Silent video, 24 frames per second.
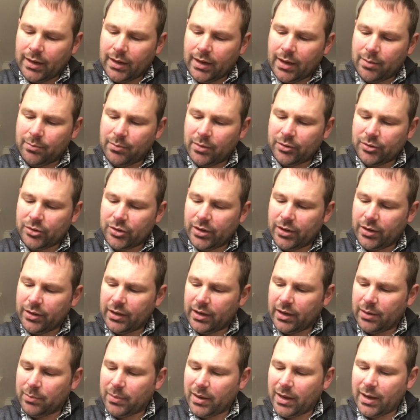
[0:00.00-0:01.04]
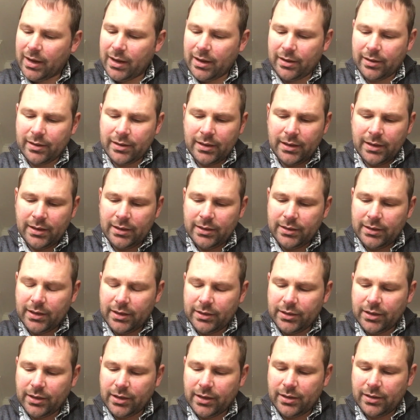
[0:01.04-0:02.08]
I was trying to think about,
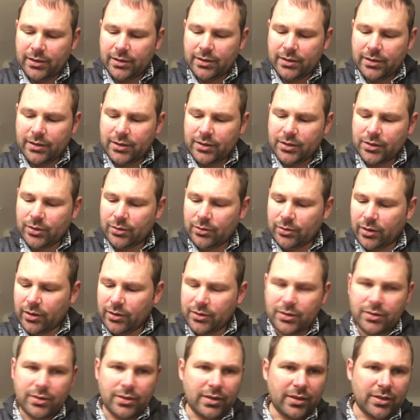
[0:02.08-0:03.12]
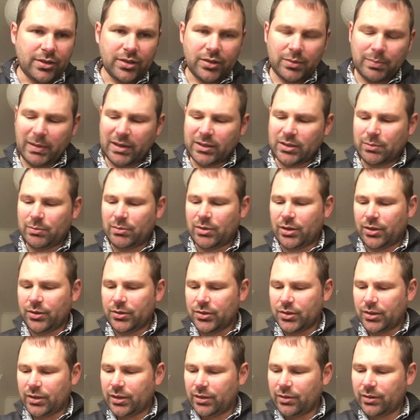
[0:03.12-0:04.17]
so I just made some
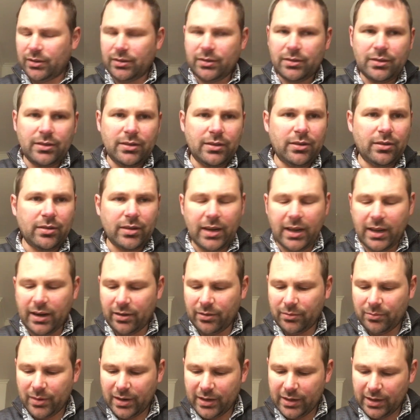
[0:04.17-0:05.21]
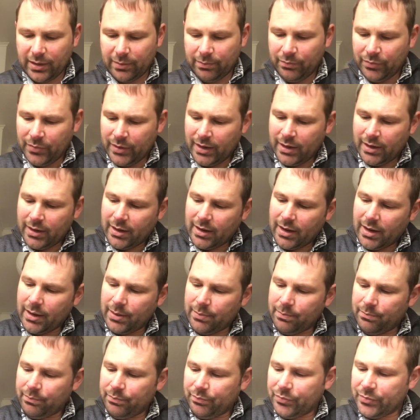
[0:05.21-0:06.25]
notes. I'm going to look down and read
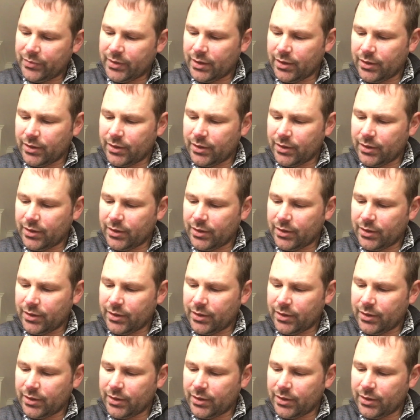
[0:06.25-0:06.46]
them.